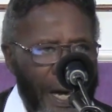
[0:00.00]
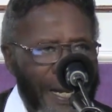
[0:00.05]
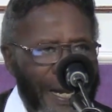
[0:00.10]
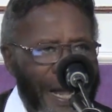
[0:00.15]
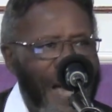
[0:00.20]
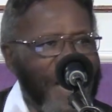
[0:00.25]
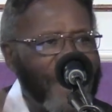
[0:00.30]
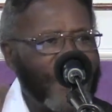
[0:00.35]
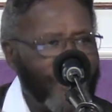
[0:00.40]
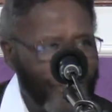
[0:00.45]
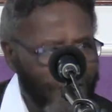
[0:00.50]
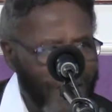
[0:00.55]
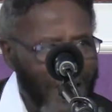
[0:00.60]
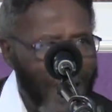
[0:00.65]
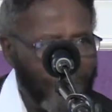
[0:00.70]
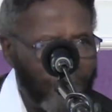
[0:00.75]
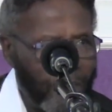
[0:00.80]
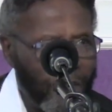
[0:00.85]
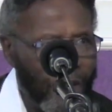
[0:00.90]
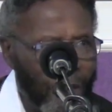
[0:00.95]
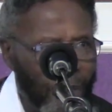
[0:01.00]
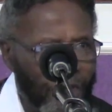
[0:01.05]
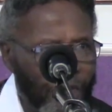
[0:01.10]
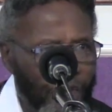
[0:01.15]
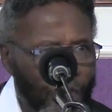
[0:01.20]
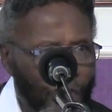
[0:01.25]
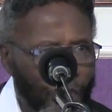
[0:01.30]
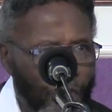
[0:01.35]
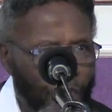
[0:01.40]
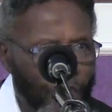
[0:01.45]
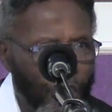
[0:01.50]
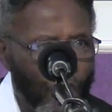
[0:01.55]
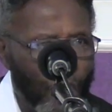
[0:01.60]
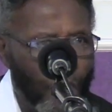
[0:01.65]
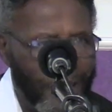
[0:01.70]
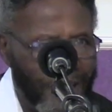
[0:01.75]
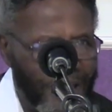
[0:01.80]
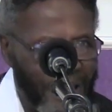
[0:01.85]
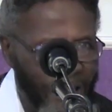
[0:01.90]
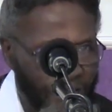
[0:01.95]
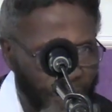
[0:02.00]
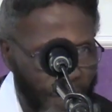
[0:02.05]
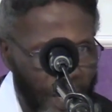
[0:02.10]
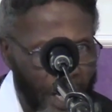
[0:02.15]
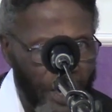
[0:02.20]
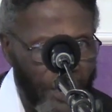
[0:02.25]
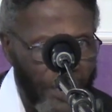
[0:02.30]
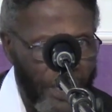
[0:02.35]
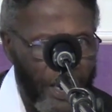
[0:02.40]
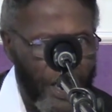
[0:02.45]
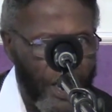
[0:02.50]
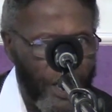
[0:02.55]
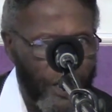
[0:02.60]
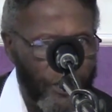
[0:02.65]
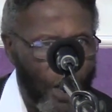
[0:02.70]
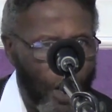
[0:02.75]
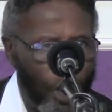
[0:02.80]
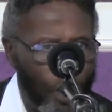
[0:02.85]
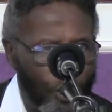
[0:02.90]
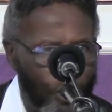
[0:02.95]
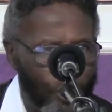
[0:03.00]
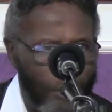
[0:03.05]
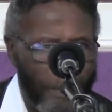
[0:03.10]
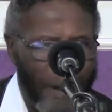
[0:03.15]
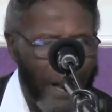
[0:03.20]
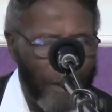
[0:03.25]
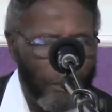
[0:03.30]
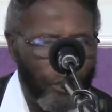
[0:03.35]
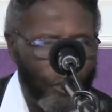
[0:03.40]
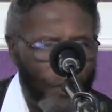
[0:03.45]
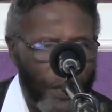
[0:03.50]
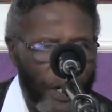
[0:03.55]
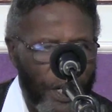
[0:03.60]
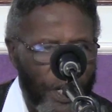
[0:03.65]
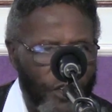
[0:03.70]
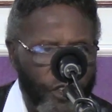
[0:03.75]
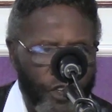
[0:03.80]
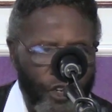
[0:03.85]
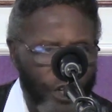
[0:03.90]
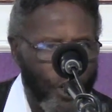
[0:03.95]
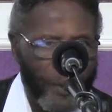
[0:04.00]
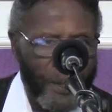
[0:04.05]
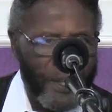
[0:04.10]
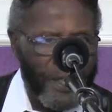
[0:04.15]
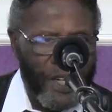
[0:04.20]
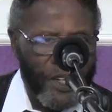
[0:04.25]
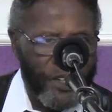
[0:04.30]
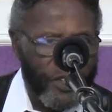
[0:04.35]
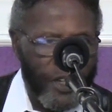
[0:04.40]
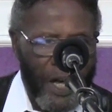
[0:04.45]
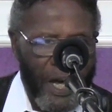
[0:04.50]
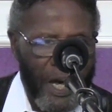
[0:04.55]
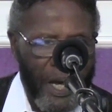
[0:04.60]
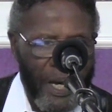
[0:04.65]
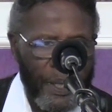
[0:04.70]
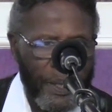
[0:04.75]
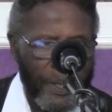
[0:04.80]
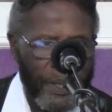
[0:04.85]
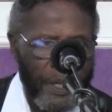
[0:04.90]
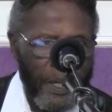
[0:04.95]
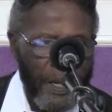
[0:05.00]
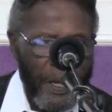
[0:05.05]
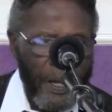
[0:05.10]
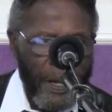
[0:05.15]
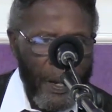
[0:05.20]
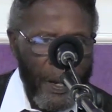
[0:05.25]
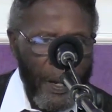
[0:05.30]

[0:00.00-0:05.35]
In Isaiah chapter number two, you know what that says. That is, all you Bible readers, you know what that says.